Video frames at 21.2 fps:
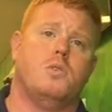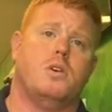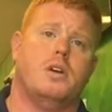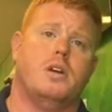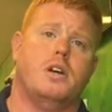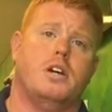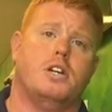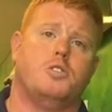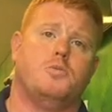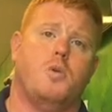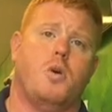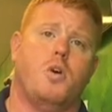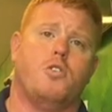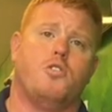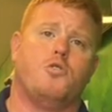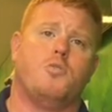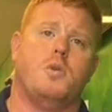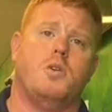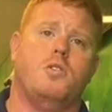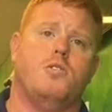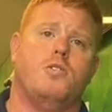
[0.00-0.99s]
We're at uh, Spark
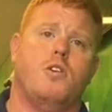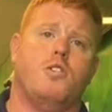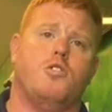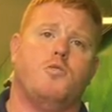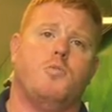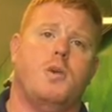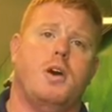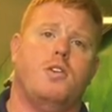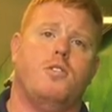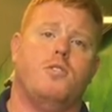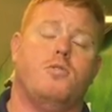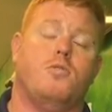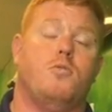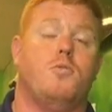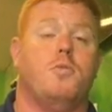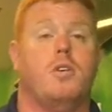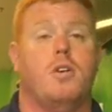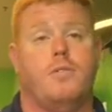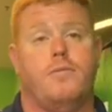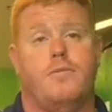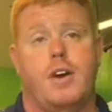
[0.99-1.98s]
Smoothies on space,
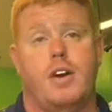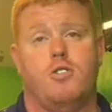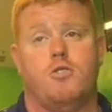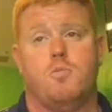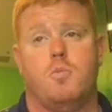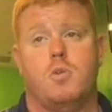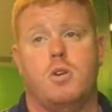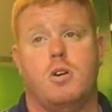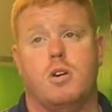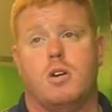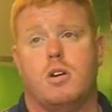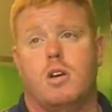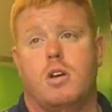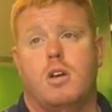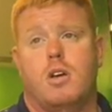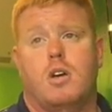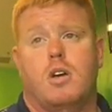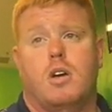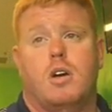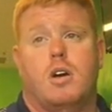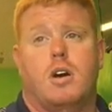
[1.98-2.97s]
uh, Facebook.
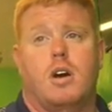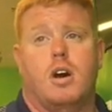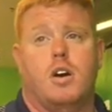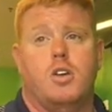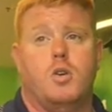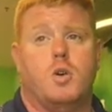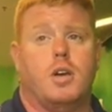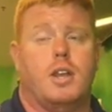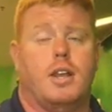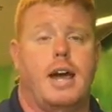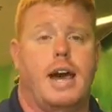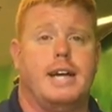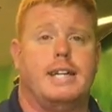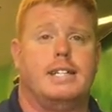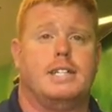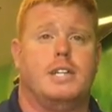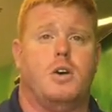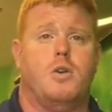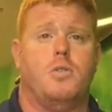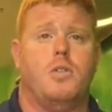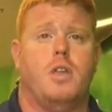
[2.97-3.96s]
Uh, you can like
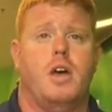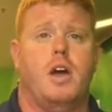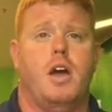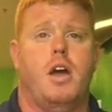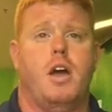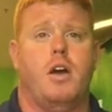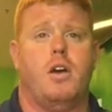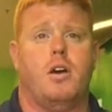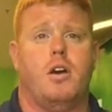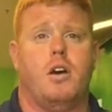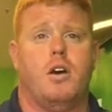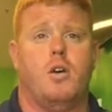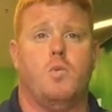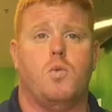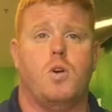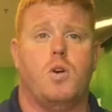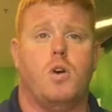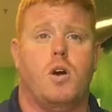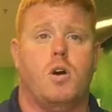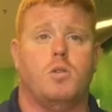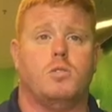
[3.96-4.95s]
us on there. Uh,
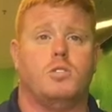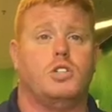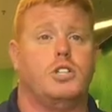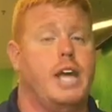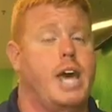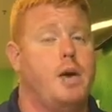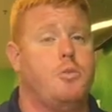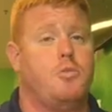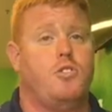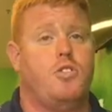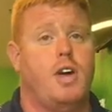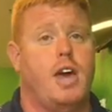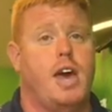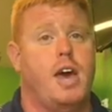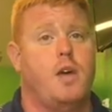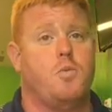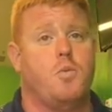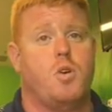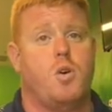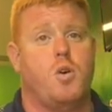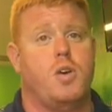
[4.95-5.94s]
we're on
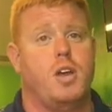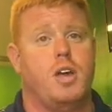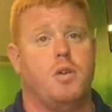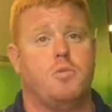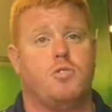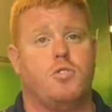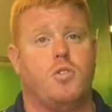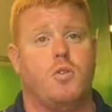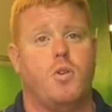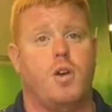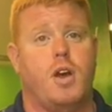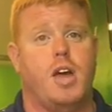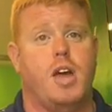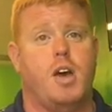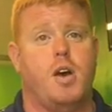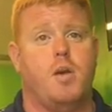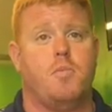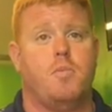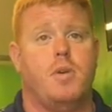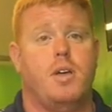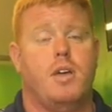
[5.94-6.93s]
Snapchat. We're on
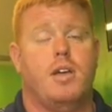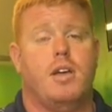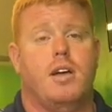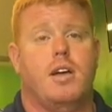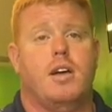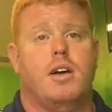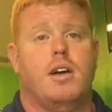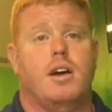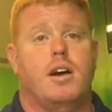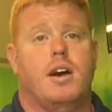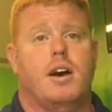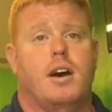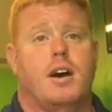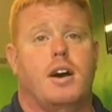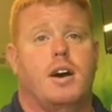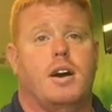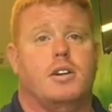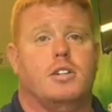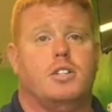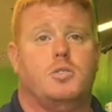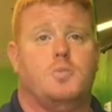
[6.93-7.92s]
Instagram.
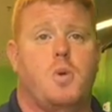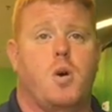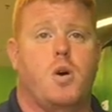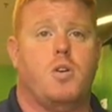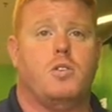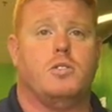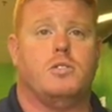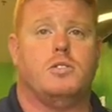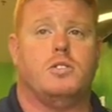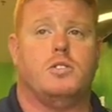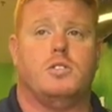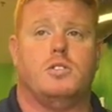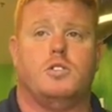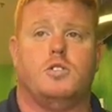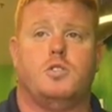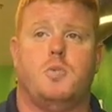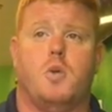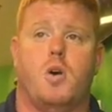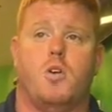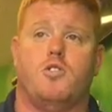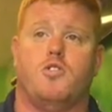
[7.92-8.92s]
Spartan uh,
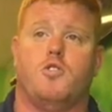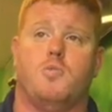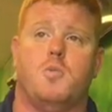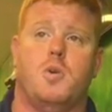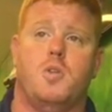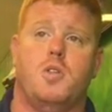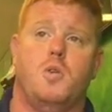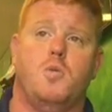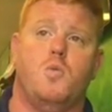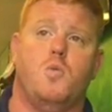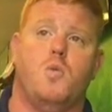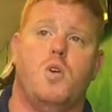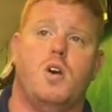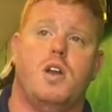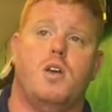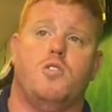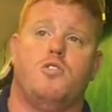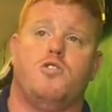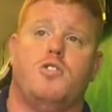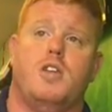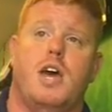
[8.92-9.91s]
Spartan Smoothie One
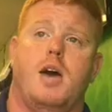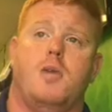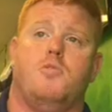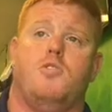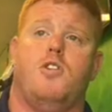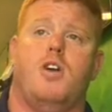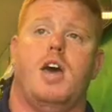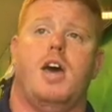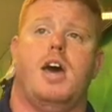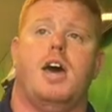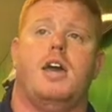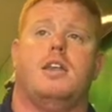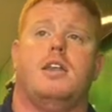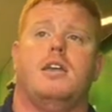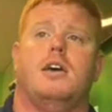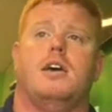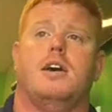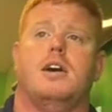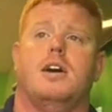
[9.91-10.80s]
on Snapchat.